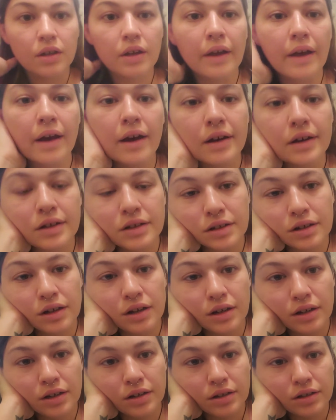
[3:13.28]
And
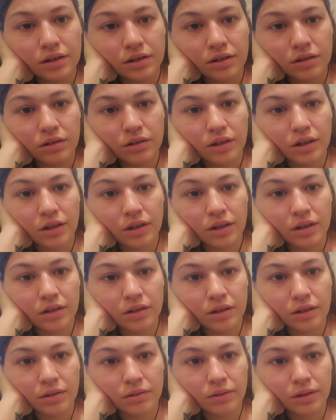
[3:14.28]
uh, yeah,
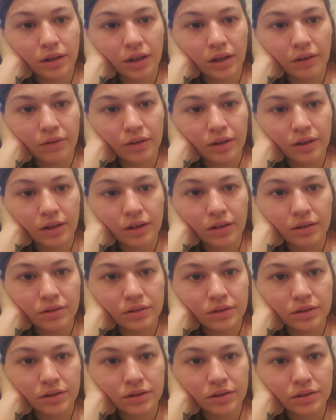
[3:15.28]
I don't really have anything
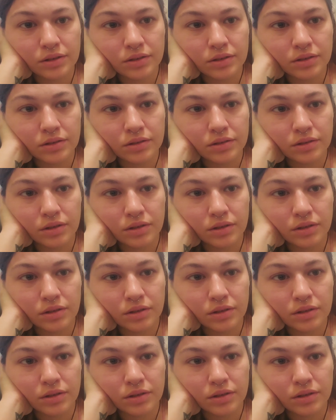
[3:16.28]
else to